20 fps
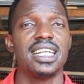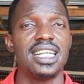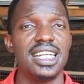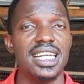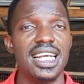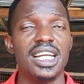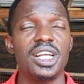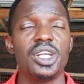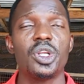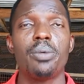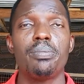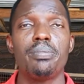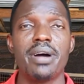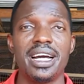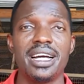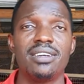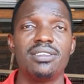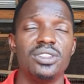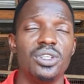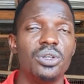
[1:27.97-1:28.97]
the
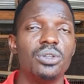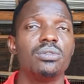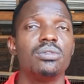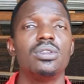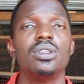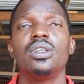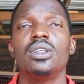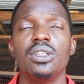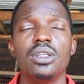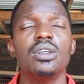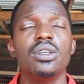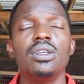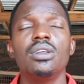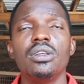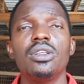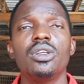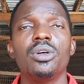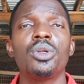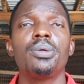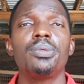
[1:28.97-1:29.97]
normal,
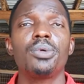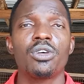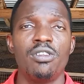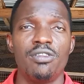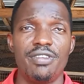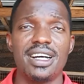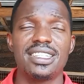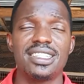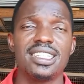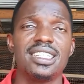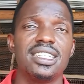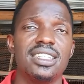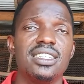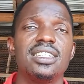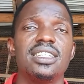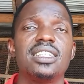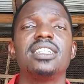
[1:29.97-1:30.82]
they will not be converting